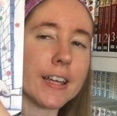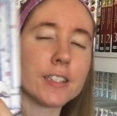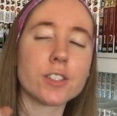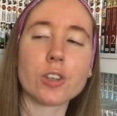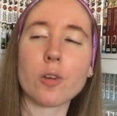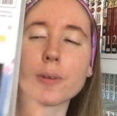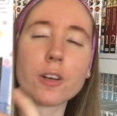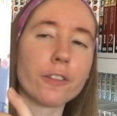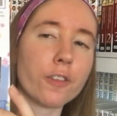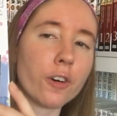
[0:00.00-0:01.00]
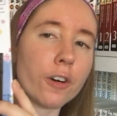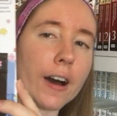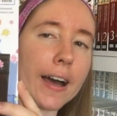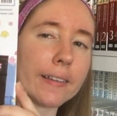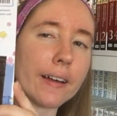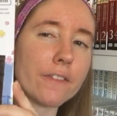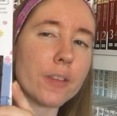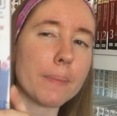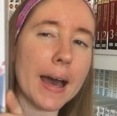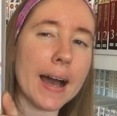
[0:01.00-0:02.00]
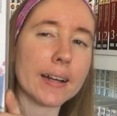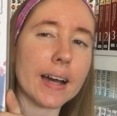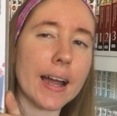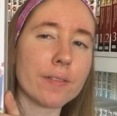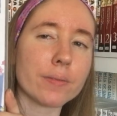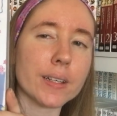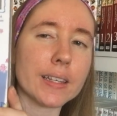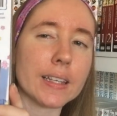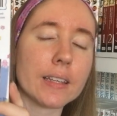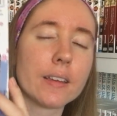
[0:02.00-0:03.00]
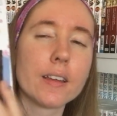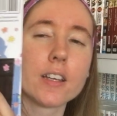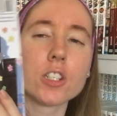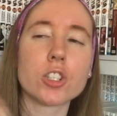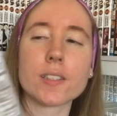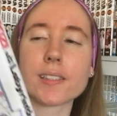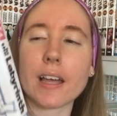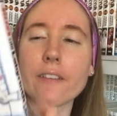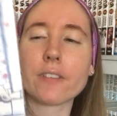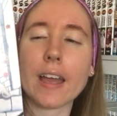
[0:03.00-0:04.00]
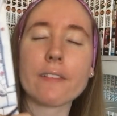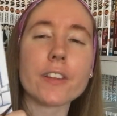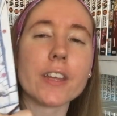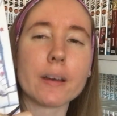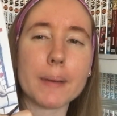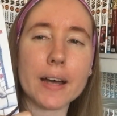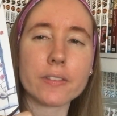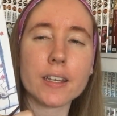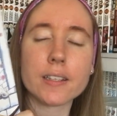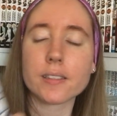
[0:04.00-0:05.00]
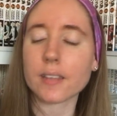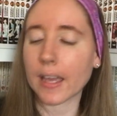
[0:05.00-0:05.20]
It's so beautiful. I love the back. I really just love everything about this.